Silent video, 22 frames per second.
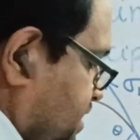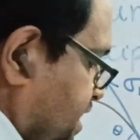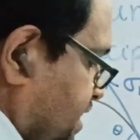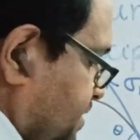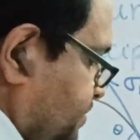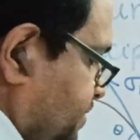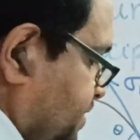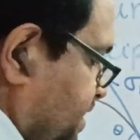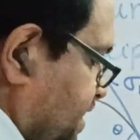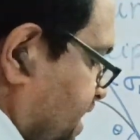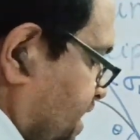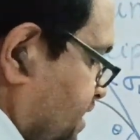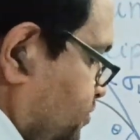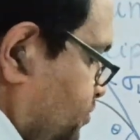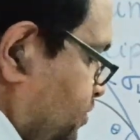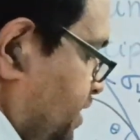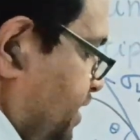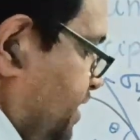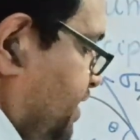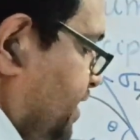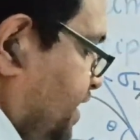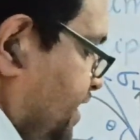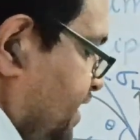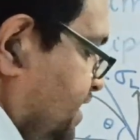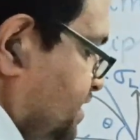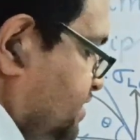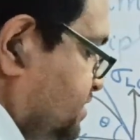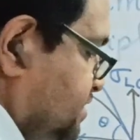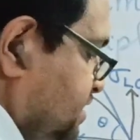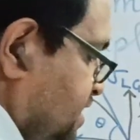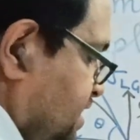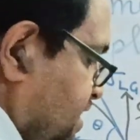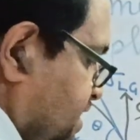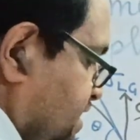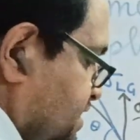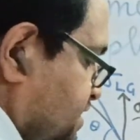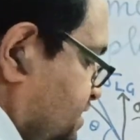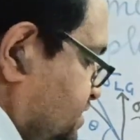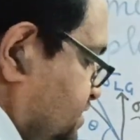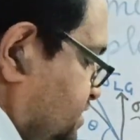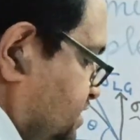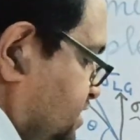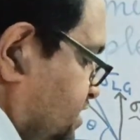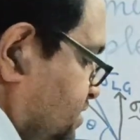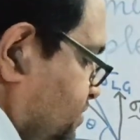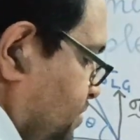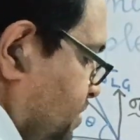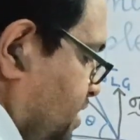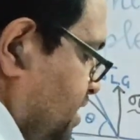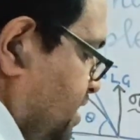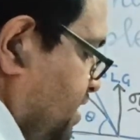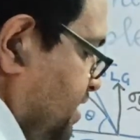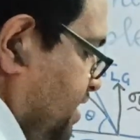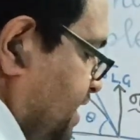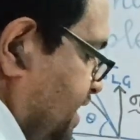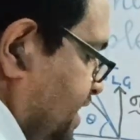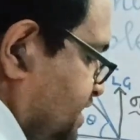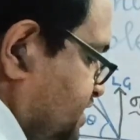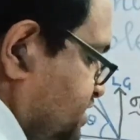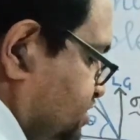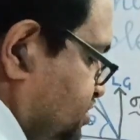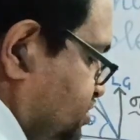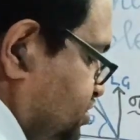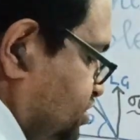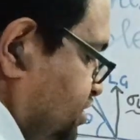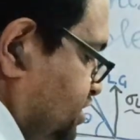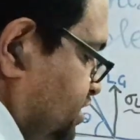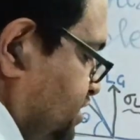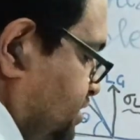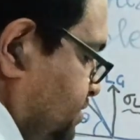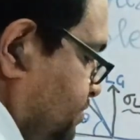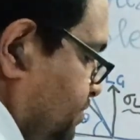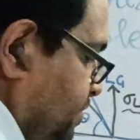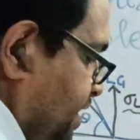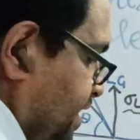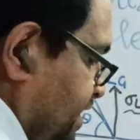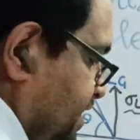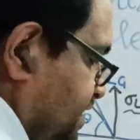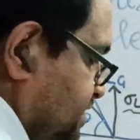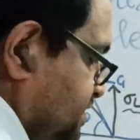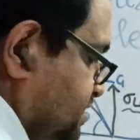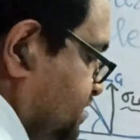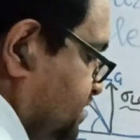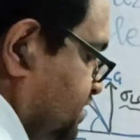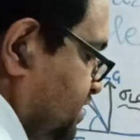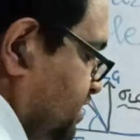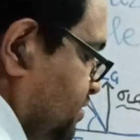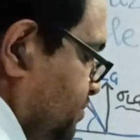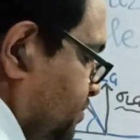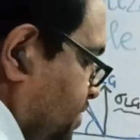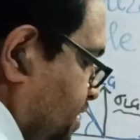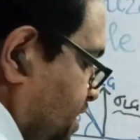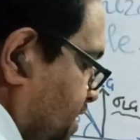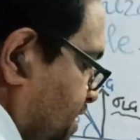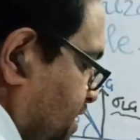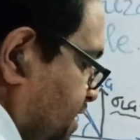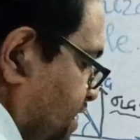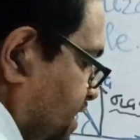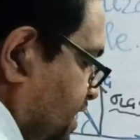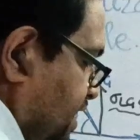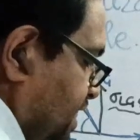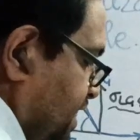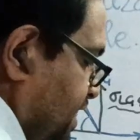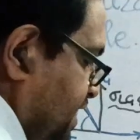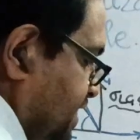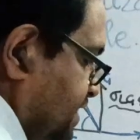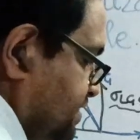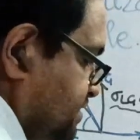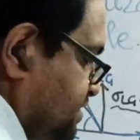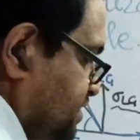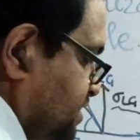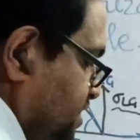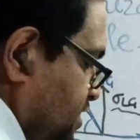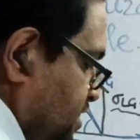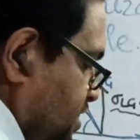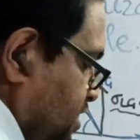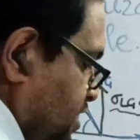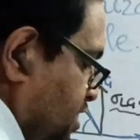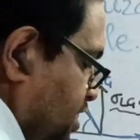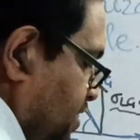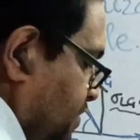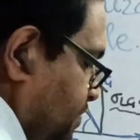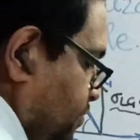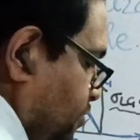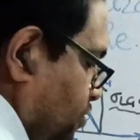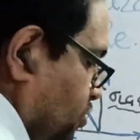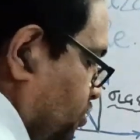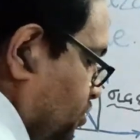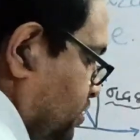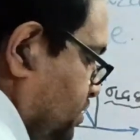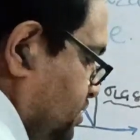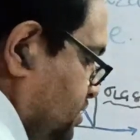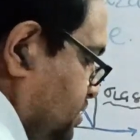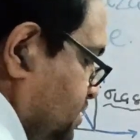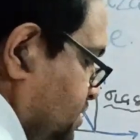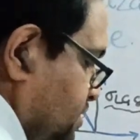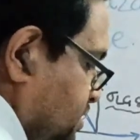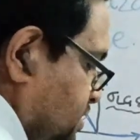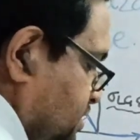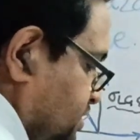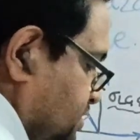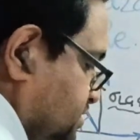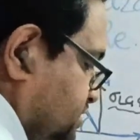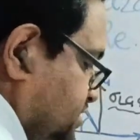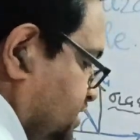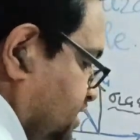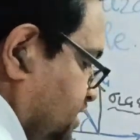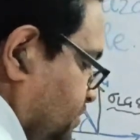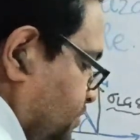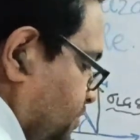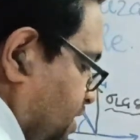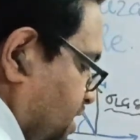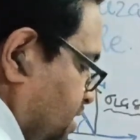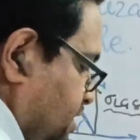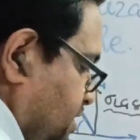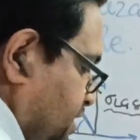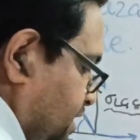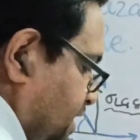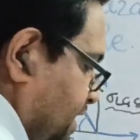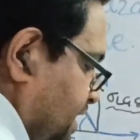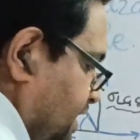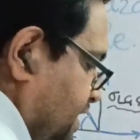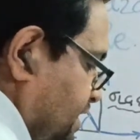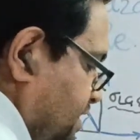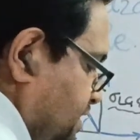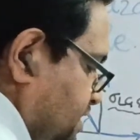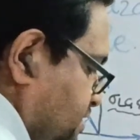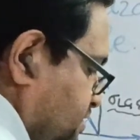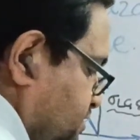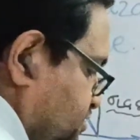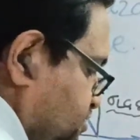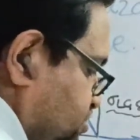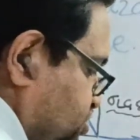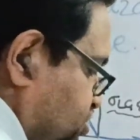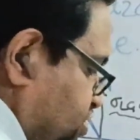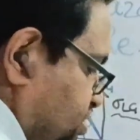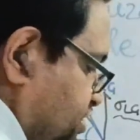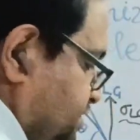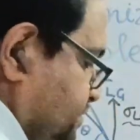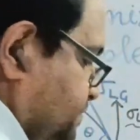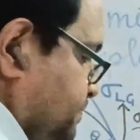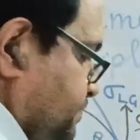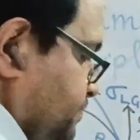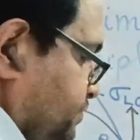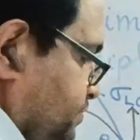can be calculated as sigma Sg minus sigma Ls upon sigma Lg.